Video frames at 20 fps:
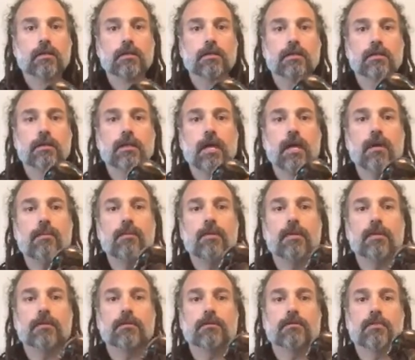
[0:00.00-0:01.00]
this
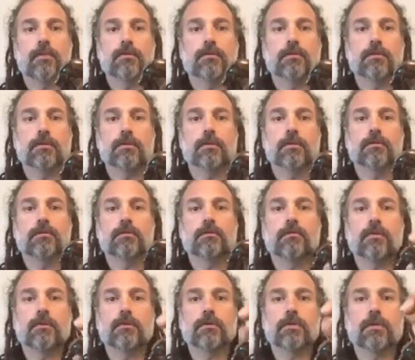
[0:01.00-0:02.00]
ebony is supposed
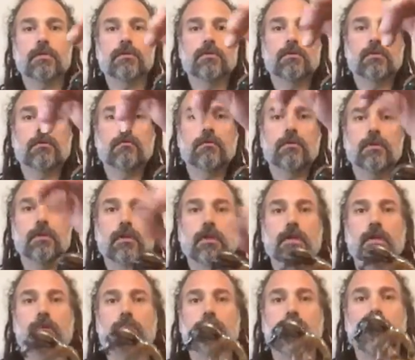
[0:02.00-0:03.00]
to sort of look
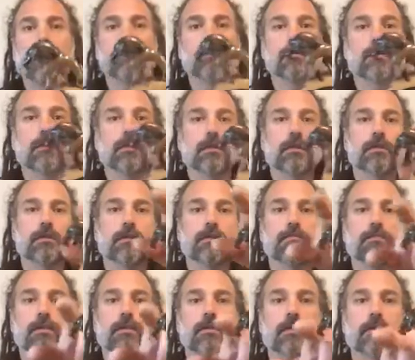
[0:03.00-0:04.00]
like a mountain, and then the
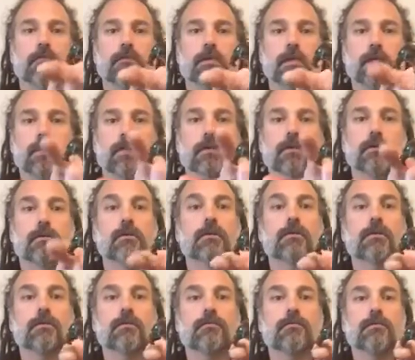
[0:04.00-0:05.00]
spirit of the eagle
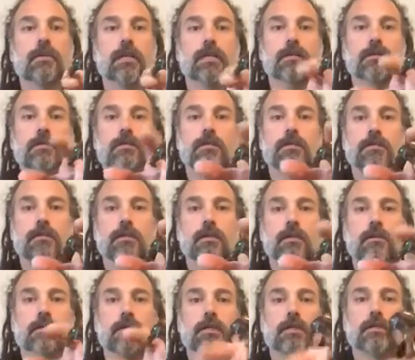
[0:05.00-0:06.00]
and his face
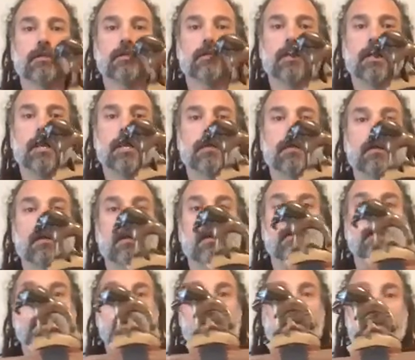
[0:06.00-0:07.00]
inside of
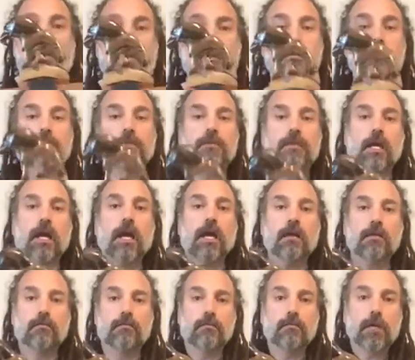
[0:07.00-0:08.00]
there. And
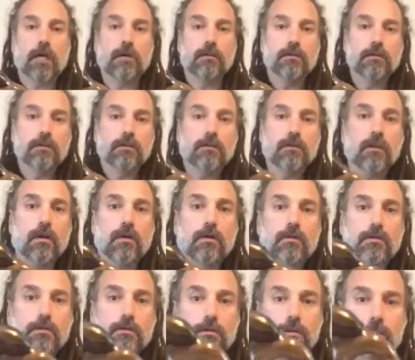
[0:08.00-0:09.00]
inside of the mountain is
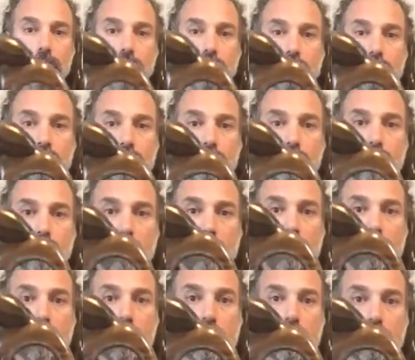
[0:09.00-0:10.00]
also supposed to
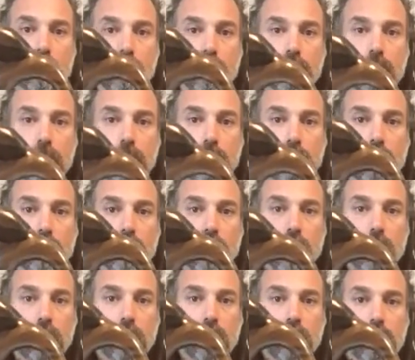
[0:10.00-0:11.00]
be the
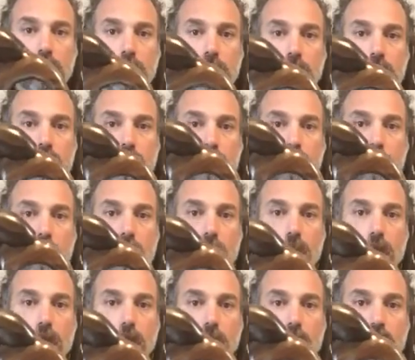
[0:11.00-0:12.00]
silhouette
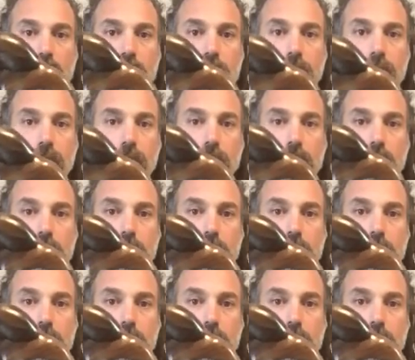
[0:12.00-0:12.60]
of